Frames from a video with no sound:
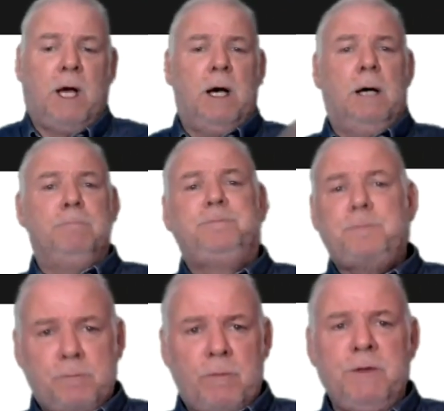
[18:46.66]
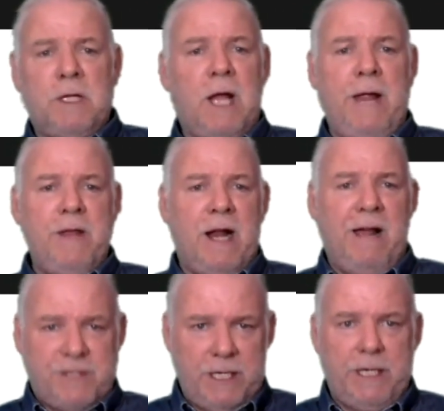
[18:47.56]
The line that
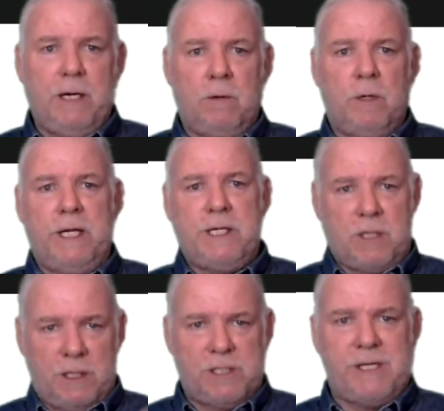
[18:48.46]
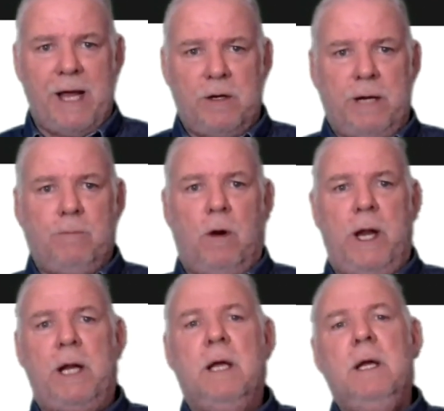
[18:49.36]
I've seen here released on Saturday
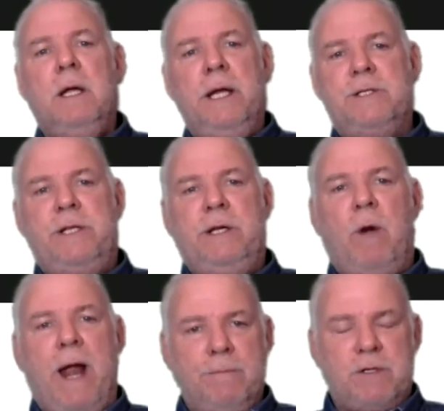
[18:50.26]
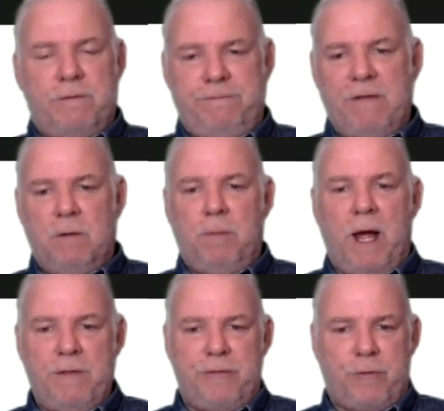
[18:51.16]
morning is the Rams are favored
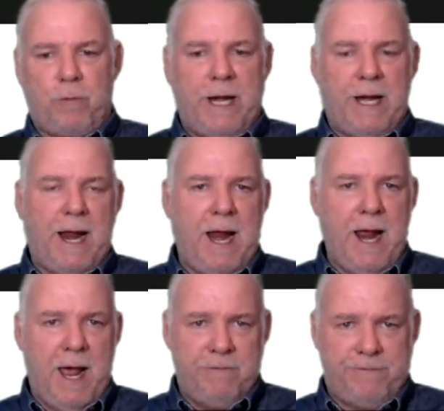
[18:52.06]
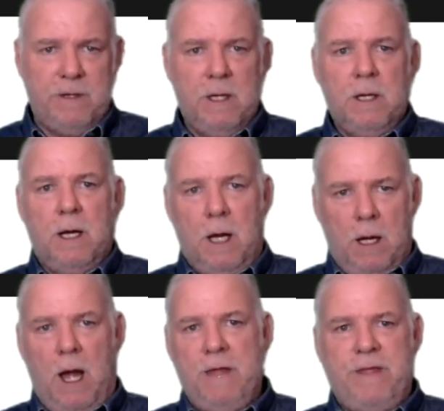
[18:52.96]
by 3.5.
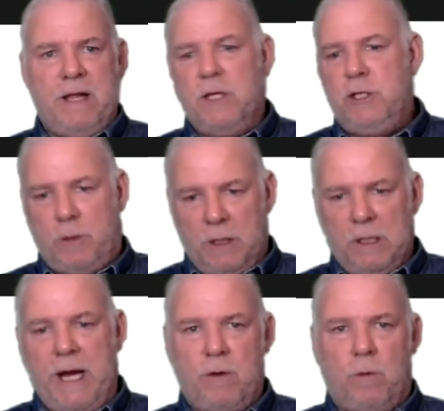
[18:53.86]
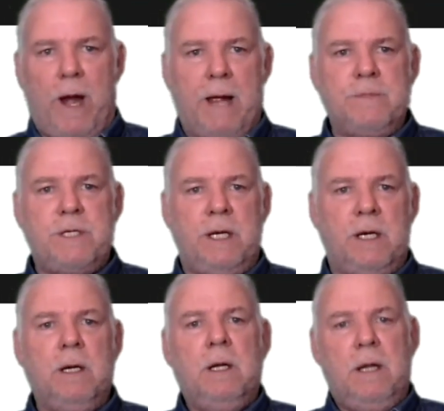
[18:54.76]
I think that you can lay the Rams
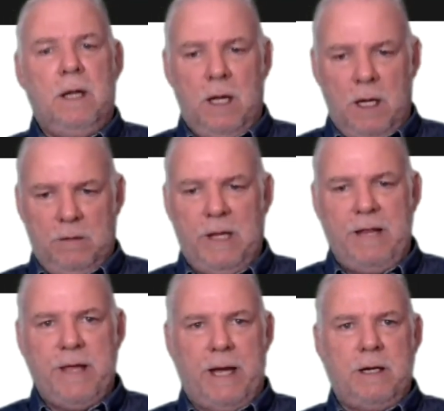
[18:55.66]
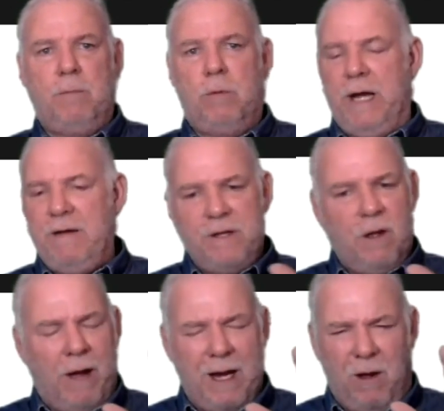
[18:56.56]
here, lay that number, even
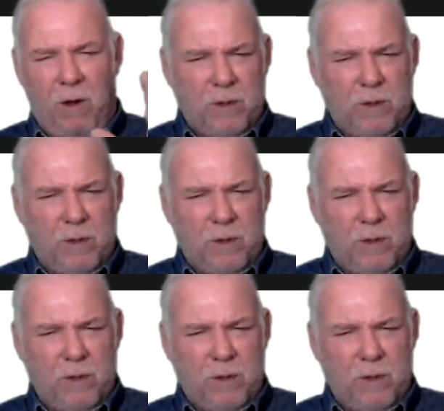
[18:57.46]
though I've